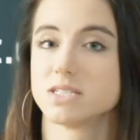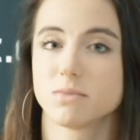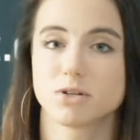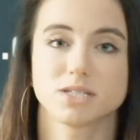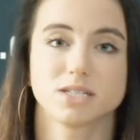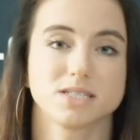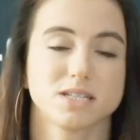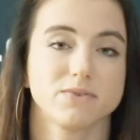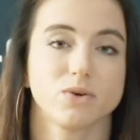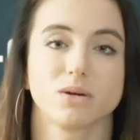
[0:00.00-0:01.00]
Izzy Martinez,
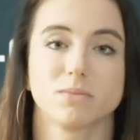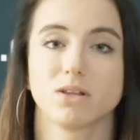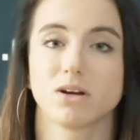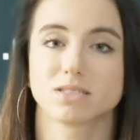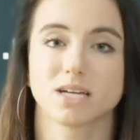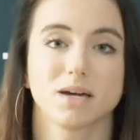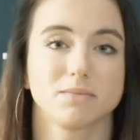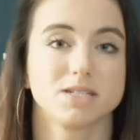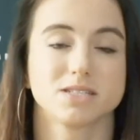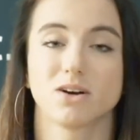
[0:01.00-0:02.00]
I've known him a long
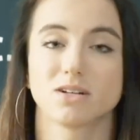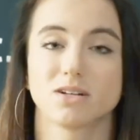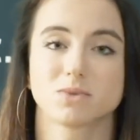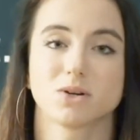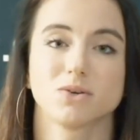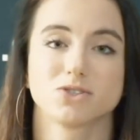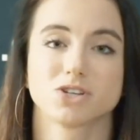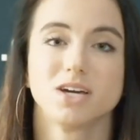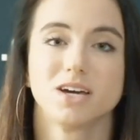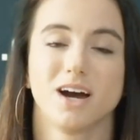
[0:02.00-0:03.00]
time. He's an awesome coach.
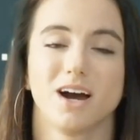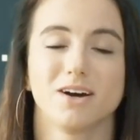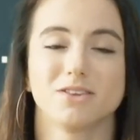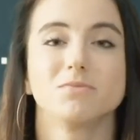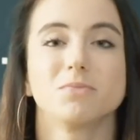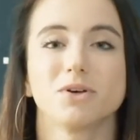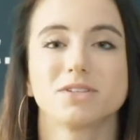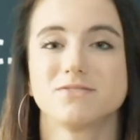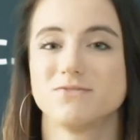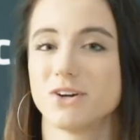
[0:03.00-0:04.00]
They're
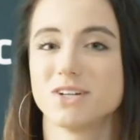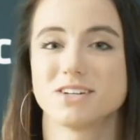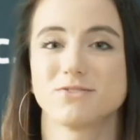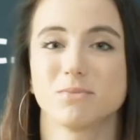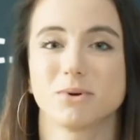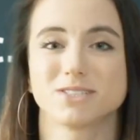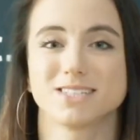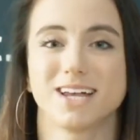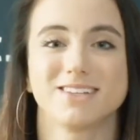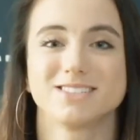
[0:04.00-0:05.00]
both very different
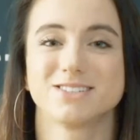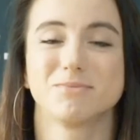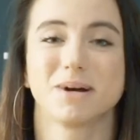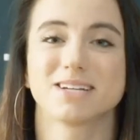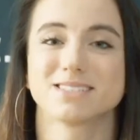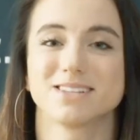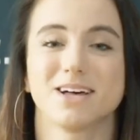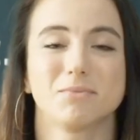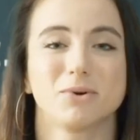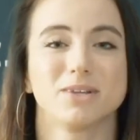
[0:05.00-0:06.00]
personalities. You know, Mike is a
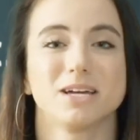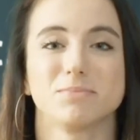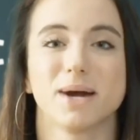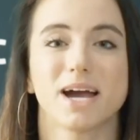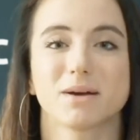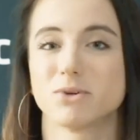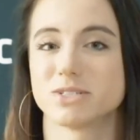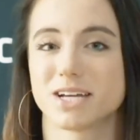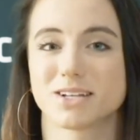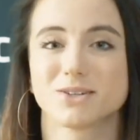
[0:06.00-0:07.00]
lot more laid back, more
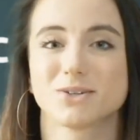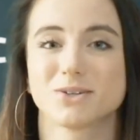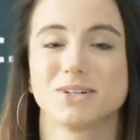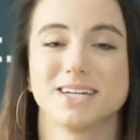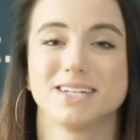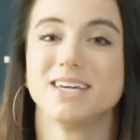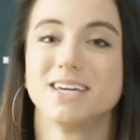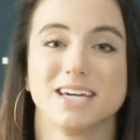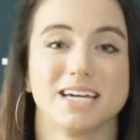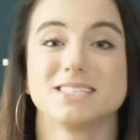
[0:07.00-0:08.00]
technical, and
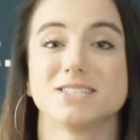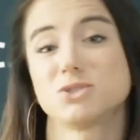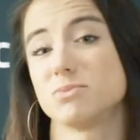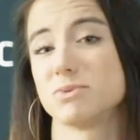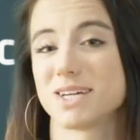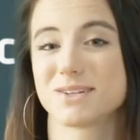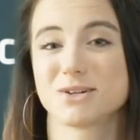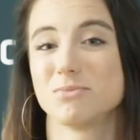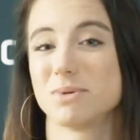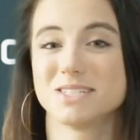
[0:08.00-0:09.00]
Izzy's super
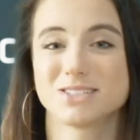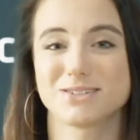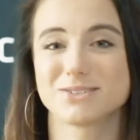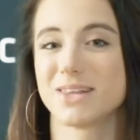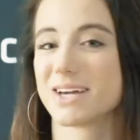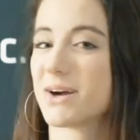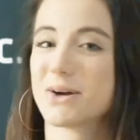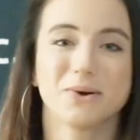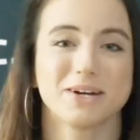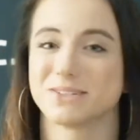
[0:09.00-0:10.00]
technical, but he's also like a
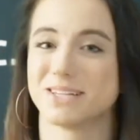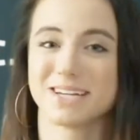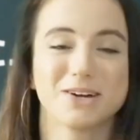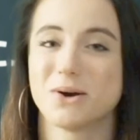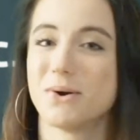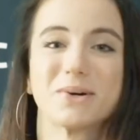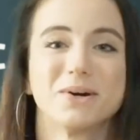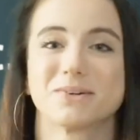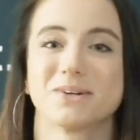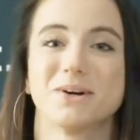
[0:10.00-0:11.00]
go-getter, like a go, go,